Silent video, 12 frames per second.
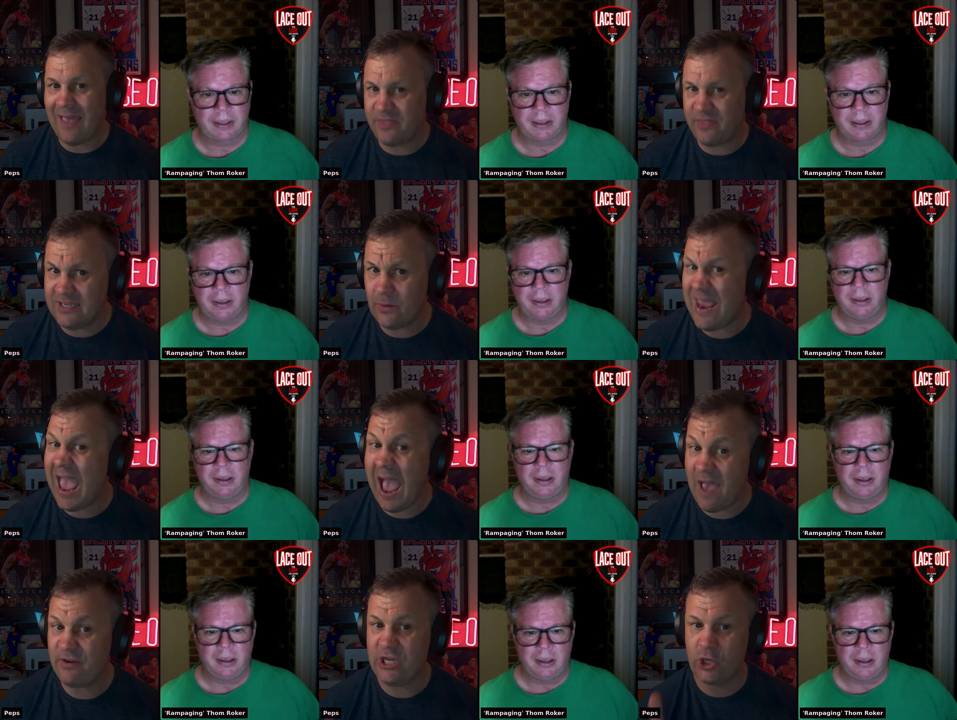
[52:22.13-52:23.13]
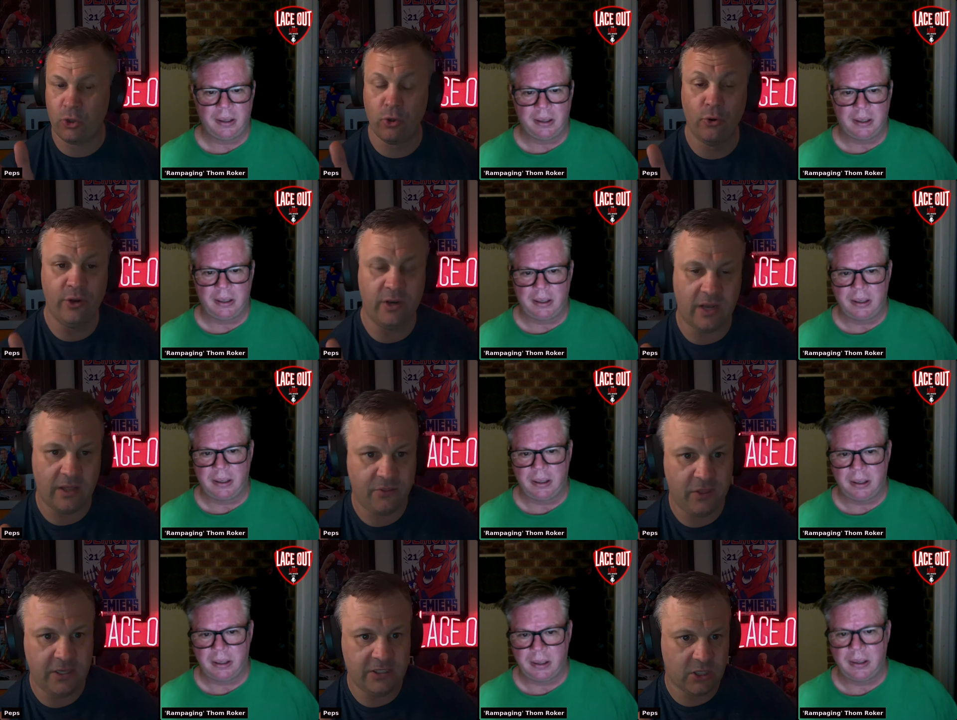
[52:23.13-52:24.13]
Speaker 1: And things that we haven't included are
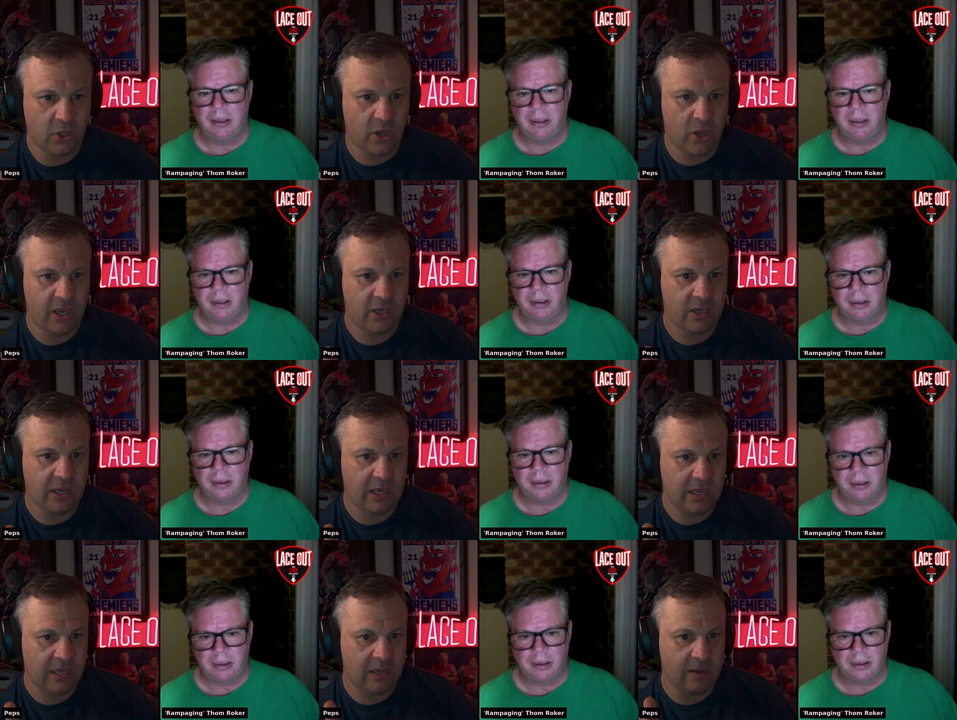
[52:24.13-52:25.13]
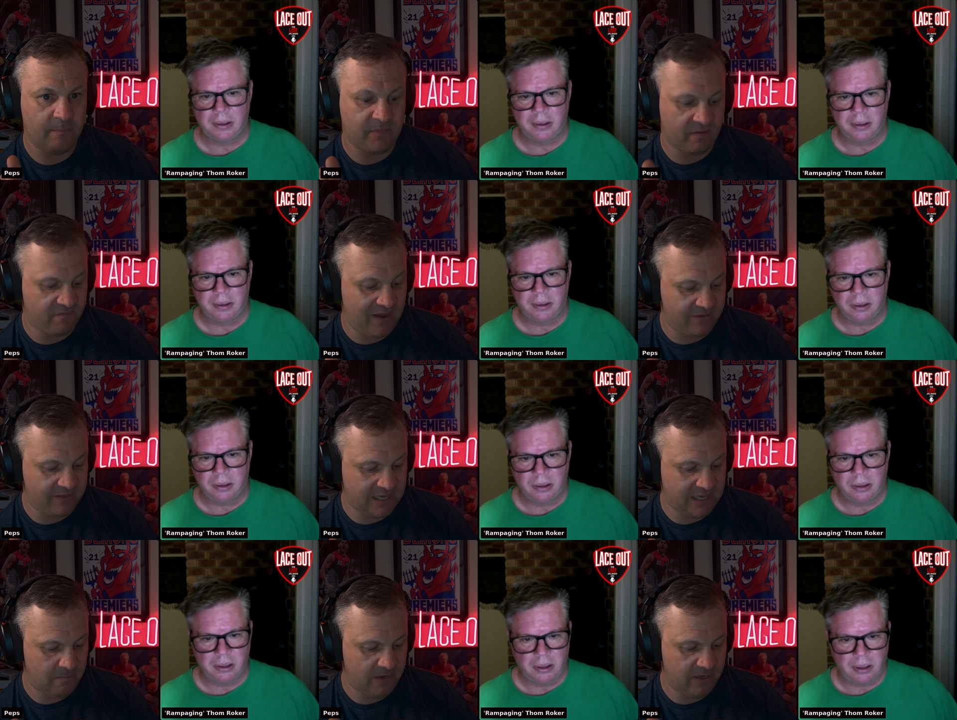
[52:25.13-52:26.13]
things like
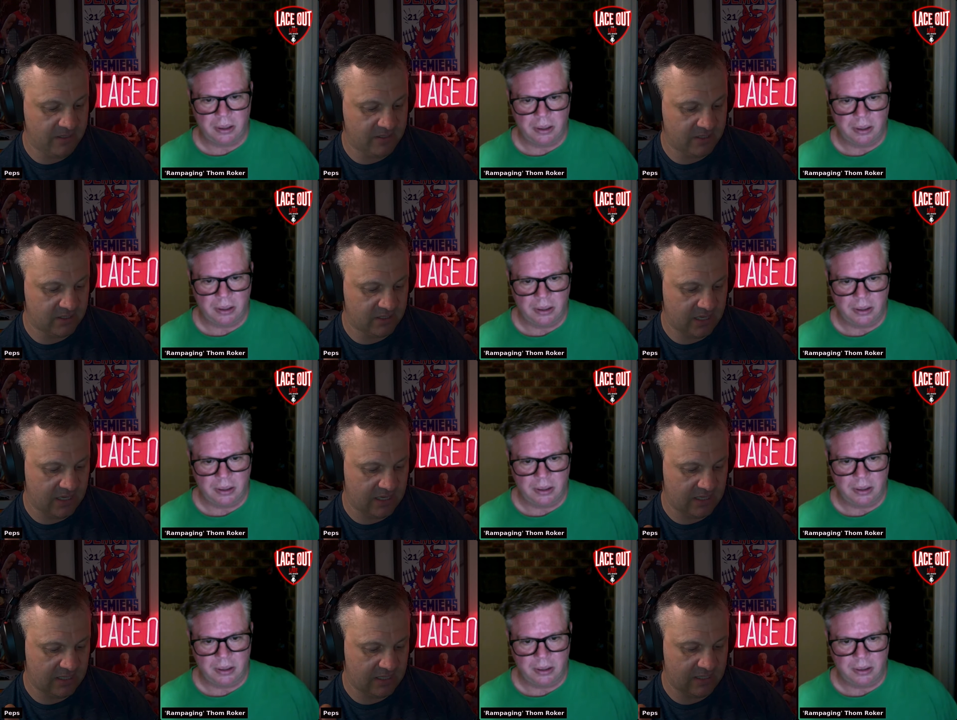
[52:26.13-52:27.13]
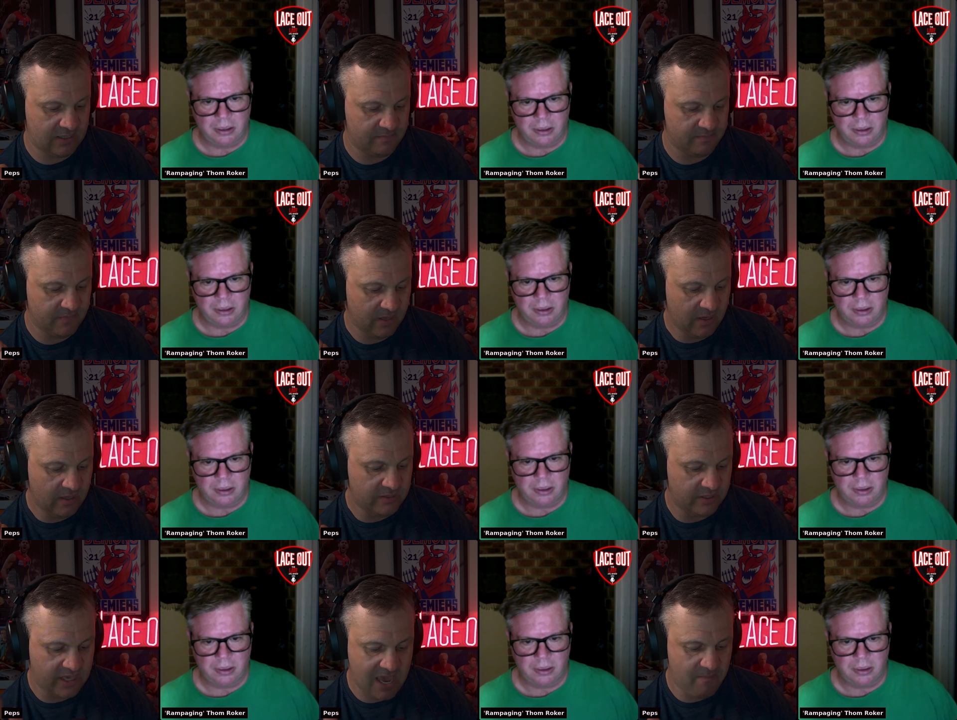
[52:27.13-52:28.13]
father-son bids, so
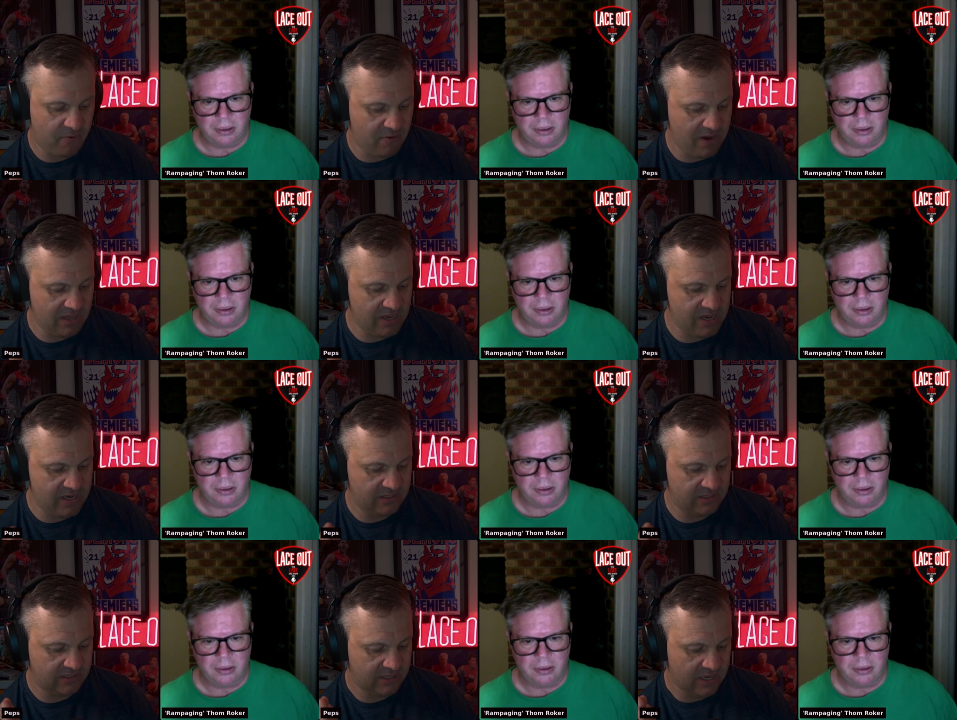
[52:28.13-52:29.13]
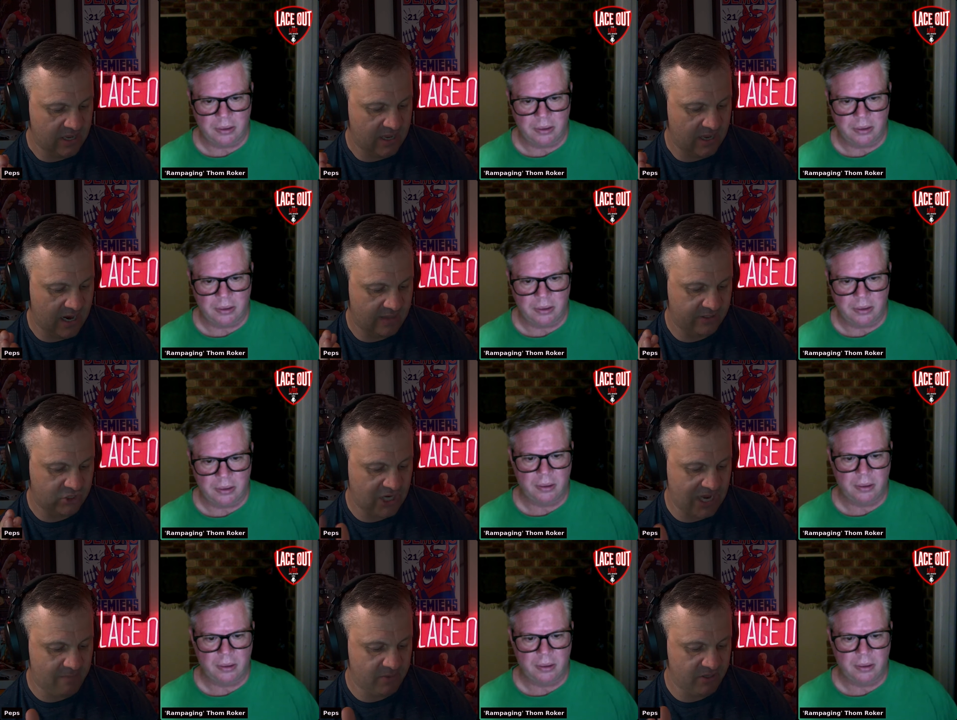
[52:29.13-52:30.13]
the Camperellis, the
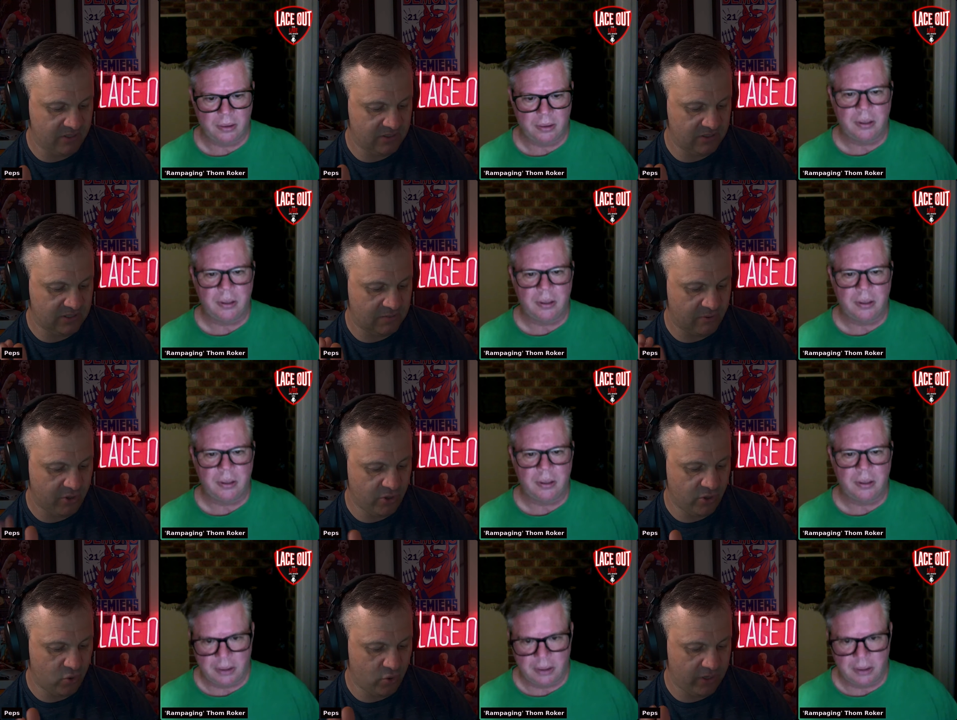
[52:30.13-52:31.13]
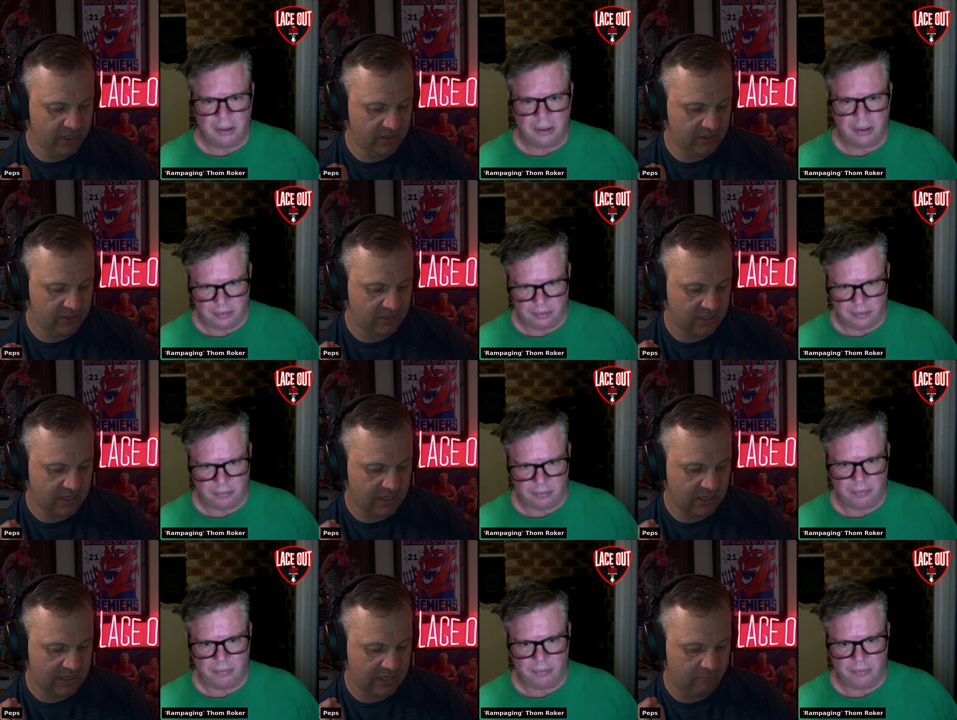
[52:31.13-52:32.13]
Chapmans, the Burgoynes,
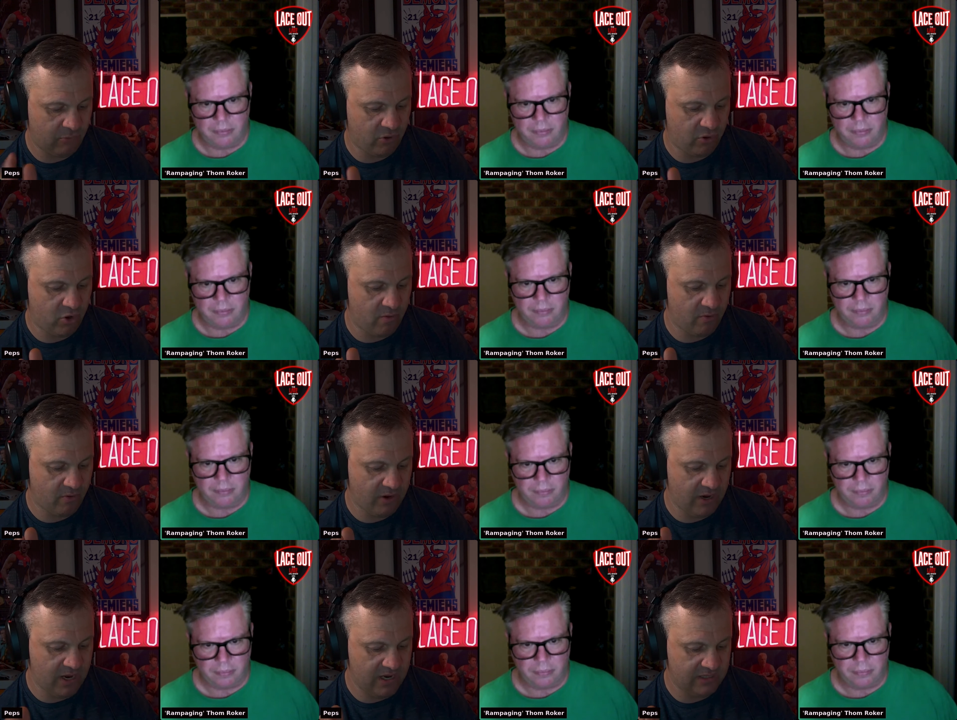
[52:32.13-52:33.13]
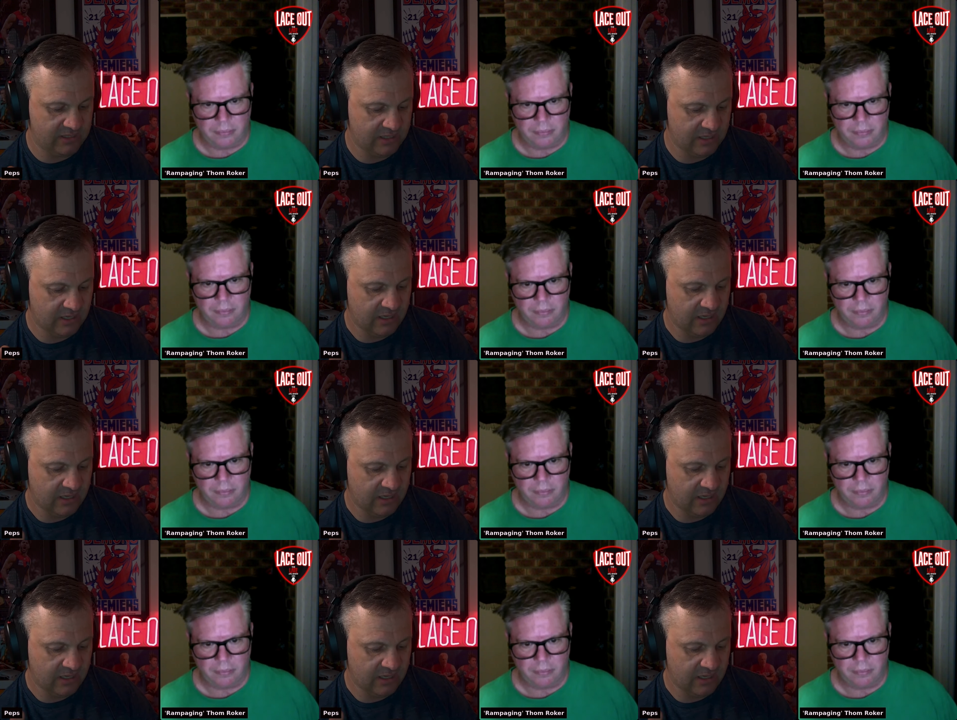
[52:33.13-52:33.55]
Montgomerys,